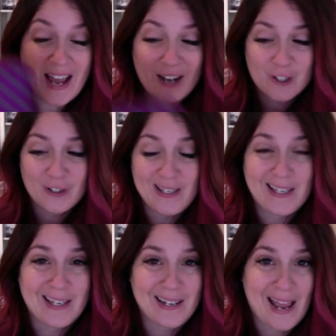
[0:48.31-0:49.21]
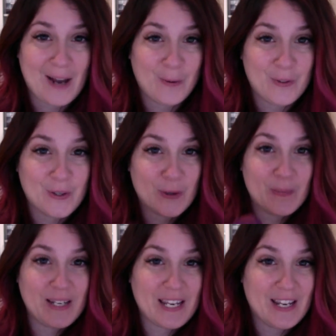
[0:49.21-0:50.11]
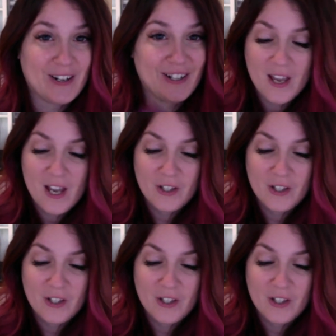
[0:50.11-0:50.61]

actually can house your mini heater.